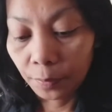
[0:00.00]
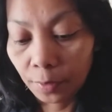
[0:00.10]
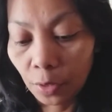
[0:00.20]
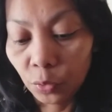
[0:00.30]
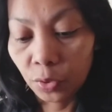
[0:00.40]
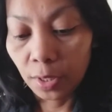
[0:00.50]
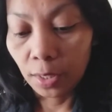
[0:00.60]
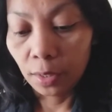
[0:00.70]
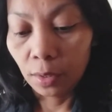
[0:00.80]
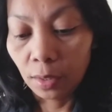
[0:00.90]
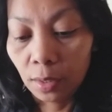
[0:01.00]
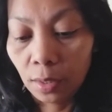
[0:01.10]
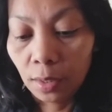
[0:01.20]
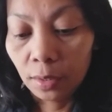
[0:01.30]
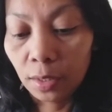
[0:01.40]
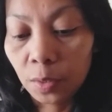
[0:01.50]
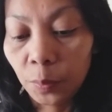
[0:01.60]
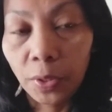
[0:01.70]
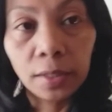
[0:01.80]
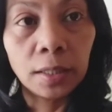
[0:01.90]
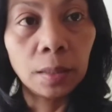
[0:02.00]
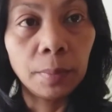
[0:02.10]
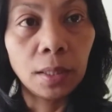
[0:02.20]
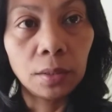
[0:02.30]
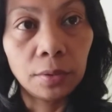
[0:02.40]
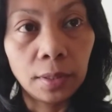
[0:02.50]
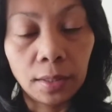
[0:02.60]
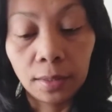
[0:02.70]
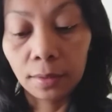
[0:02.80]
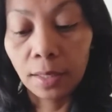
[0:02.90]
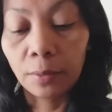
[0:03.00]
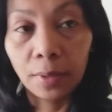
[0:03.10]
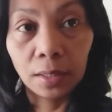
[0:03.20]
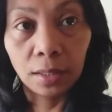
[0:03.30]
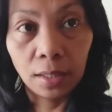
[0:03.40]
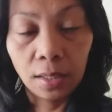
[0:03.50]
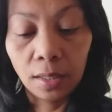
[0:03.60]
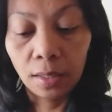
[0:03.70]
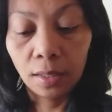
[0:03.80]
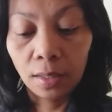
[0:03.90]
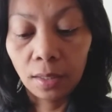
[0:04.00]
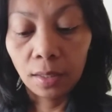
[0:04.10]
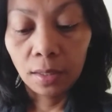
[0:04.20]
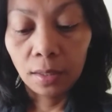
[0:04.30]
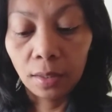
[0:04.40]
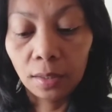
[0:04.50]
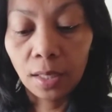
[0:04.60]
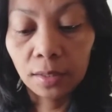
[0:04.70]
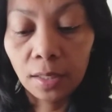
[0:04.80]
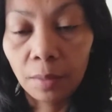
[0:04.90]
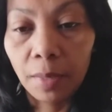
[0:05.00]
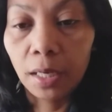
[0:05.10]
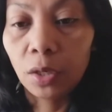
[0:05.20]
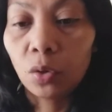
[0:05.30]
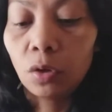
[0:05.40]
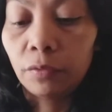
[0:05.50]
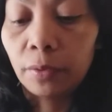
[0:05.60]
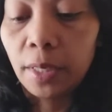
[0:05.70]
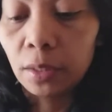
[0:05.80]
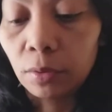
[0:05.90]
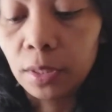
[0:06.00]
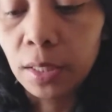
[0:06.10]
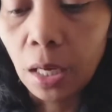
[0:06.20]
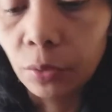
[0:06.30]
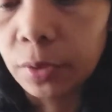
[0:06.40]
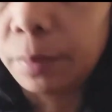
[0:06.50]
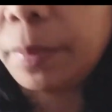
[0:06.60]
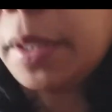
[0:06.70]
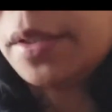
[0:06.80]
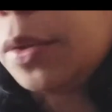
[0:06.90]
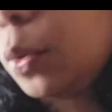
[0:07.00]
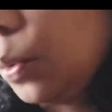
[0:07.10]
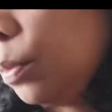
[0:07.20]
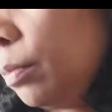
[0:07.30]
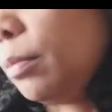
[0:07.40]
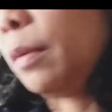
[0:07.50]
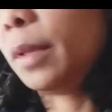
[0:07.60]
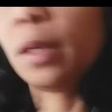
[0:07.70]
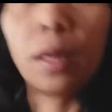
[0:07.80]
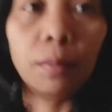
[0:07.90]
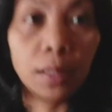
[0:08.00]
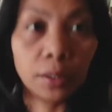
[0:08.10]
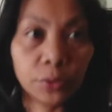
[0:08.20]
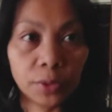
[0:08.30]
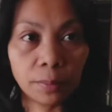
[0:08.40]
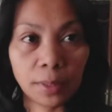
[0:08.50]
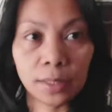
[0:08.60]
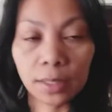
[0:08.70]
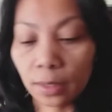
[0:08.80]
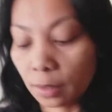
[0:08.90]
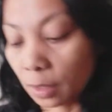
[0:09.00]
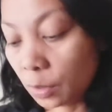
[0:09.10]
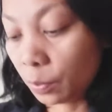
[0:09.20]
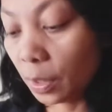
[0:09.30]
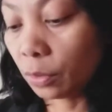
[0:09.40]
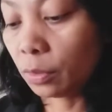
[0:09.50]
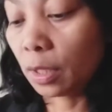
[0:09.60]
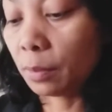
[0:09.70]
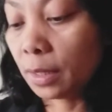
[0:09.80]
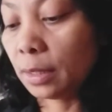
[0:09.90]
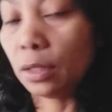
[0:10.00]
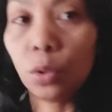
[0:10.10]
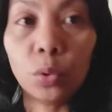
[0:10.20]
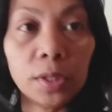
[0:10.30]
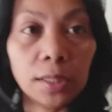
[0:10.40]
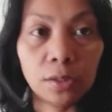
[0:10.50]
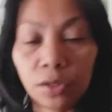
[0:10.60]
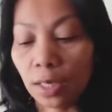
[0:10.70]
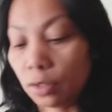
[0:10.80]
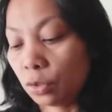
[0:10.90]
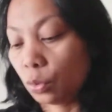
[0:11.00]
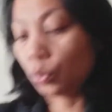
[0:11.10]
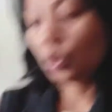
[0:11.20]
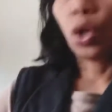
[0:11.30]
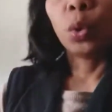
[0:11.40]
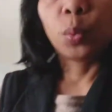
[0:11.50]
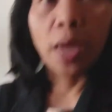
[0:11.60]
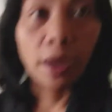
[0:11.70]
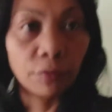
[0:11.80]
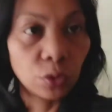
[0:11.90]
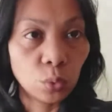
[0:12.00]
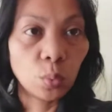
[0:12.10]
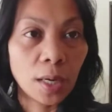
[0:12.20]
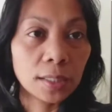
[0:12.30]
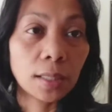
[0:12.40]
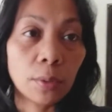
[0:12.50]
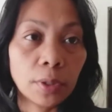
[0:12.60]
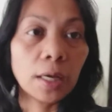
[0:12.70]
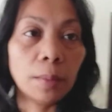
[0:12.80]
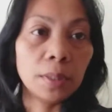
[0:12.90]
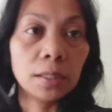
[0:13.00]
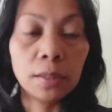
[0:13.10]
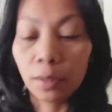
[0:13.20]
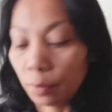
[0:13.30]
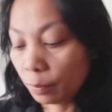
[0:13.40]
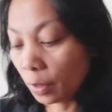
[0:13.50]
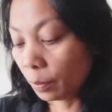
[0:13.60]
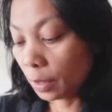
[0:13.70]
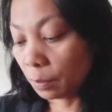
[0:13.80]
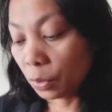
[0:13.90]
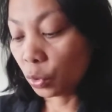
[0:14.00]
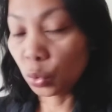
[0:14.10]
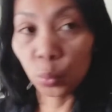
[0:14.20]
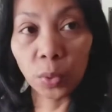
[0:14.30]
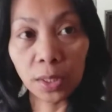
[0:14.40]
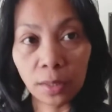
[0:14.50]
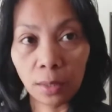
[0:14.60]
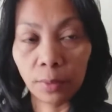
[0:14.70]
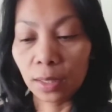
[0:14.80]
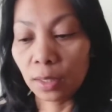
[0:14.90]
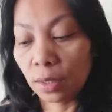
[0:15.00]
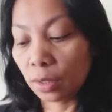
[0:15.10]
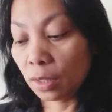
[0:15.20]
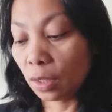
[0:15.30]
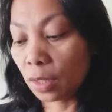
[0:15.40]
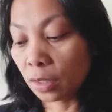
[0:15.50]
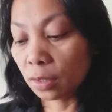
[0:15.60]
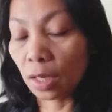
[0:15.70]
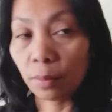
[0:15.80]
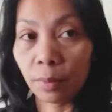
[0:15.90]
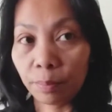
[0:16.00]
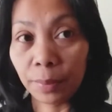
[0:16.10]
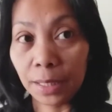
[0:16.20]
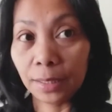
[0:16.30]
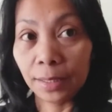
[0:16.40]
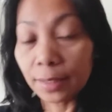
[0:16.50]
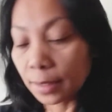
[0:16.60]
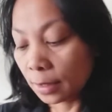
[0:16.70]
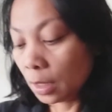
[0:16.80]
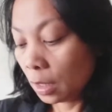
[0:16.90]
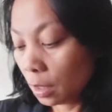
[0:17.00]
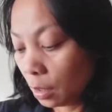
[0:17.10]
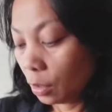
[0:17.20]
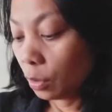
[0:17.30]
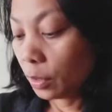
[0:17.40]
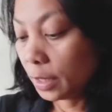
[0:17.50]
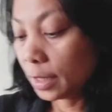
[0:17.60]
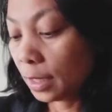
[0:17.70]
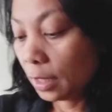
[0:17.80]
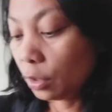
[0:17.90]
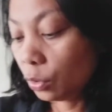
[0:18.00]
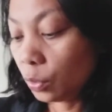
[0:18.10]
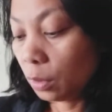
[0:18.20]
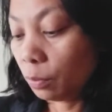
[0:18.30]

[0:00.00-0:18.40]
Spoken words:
how to say, they sprayed chemical on it directly. It doesn't have any cover, right? Only the outer part. So maybe the chemicals or the medicine sprayed on them still goes inside. So we have to wash our cabbage properly because we eat directly. It doesn't have a peelings or skin to